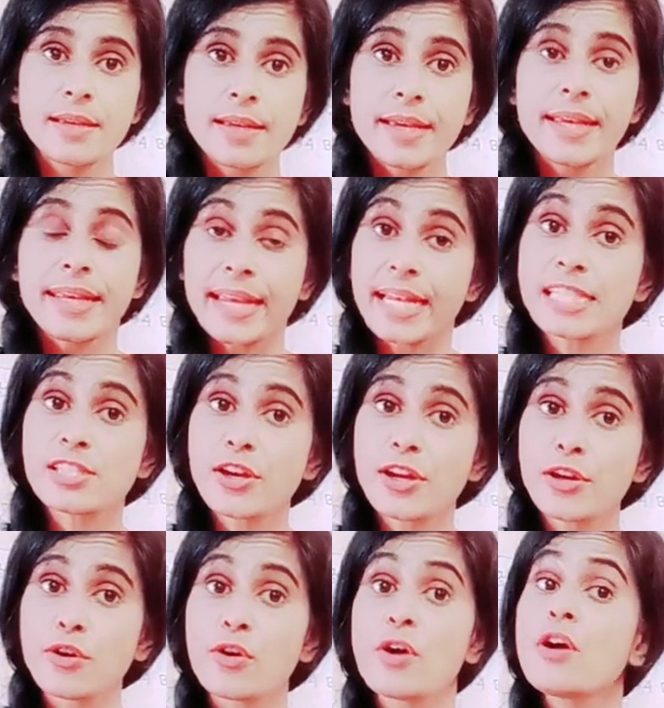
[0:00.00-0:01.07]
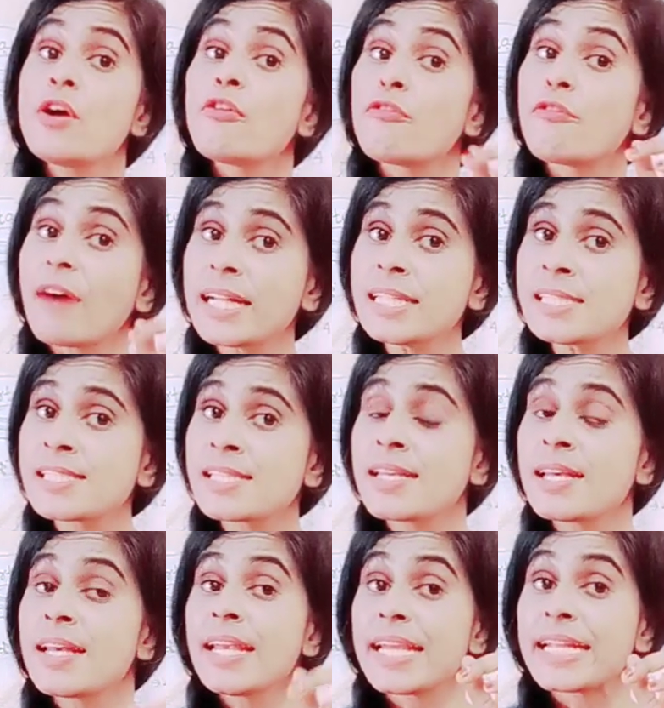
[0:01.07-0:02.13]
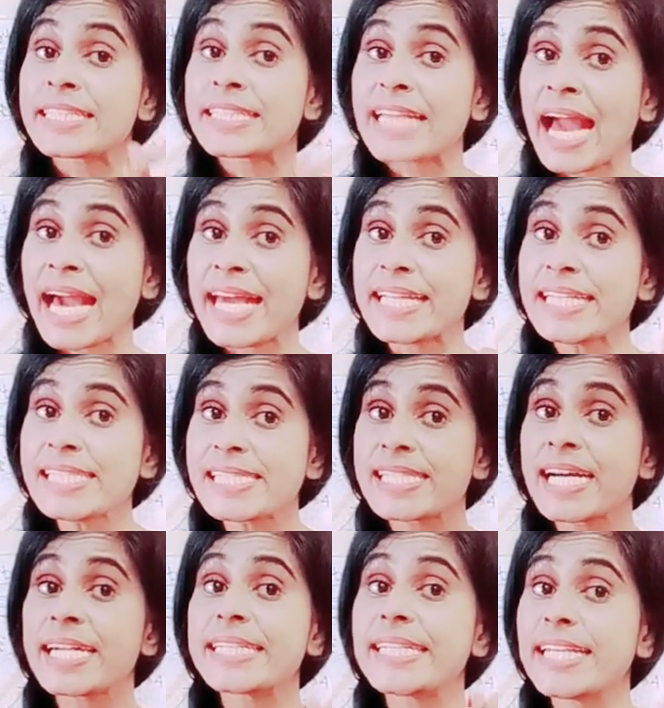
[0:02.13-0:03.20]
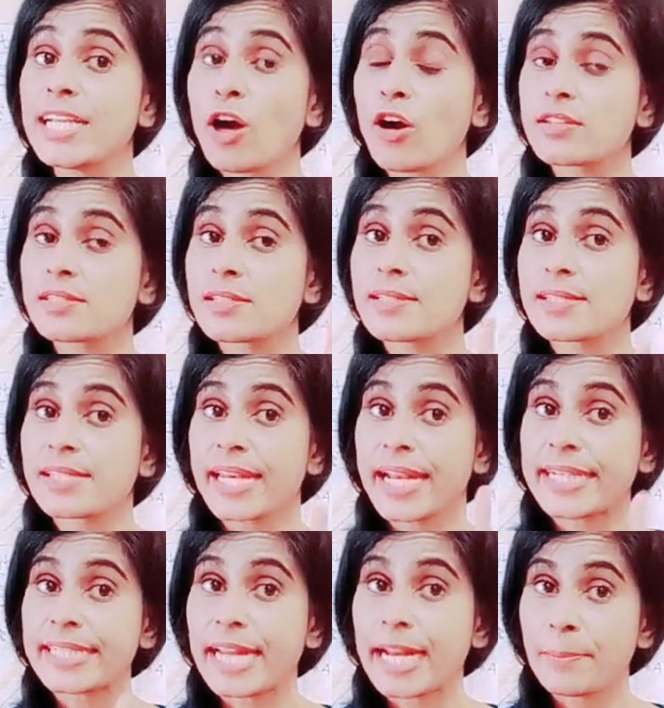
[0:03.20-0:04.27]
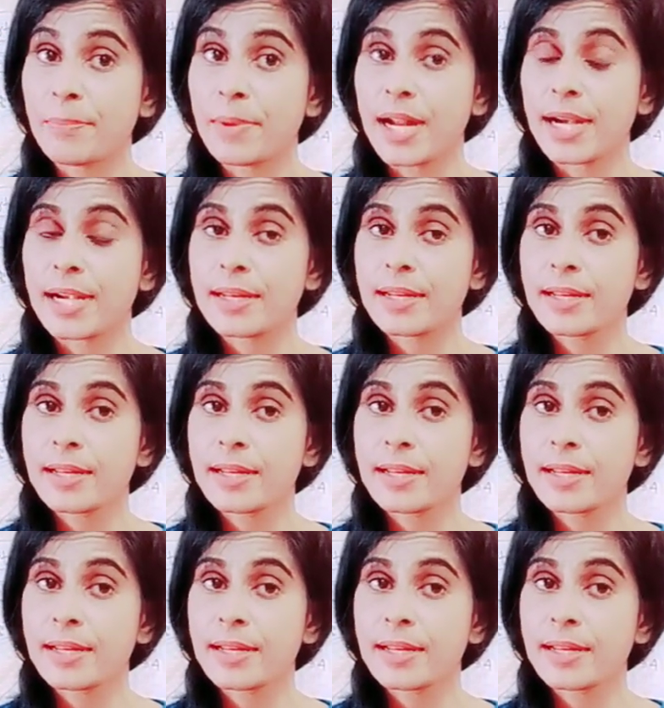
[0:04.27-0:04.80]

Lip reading: Yes or no? Once it carries the deoxygenated blood.